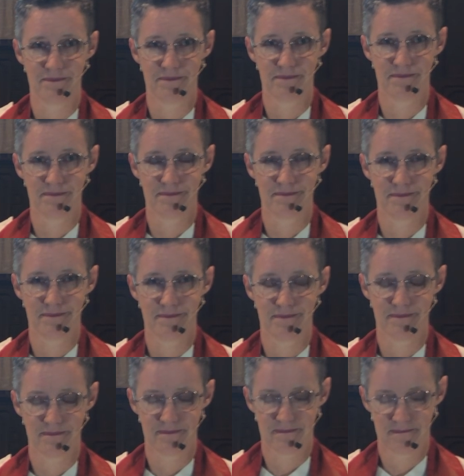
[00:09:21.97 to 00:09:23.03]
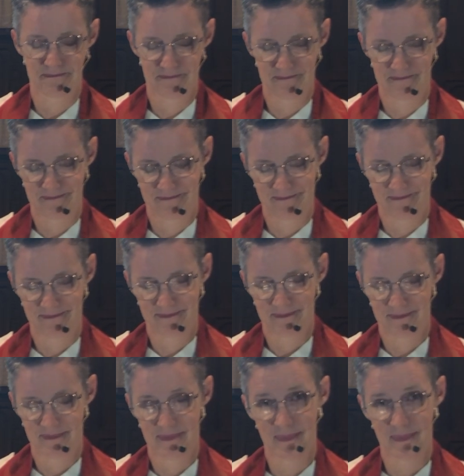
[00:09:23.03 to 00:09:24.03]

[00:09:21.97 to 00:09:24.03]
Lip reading: (silence)